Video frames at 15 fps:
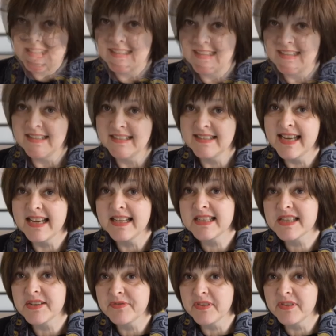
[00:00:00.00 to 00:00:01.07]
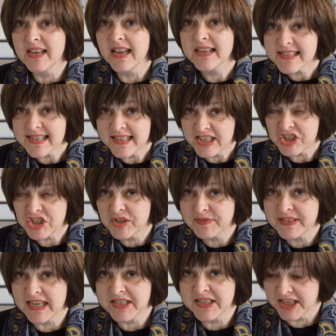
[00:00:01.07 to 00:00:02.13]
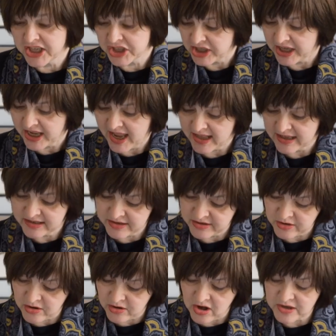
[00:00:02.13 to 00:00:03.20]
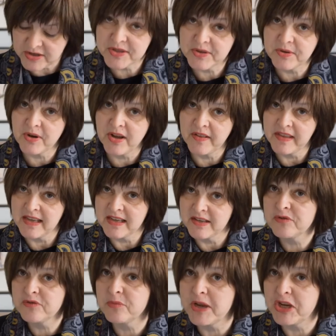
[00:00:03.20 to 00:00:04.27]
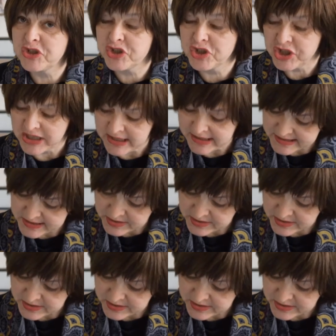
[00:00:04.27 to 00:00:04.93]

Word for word: the dates of the next edition of Destination Canada are also on the information sheet,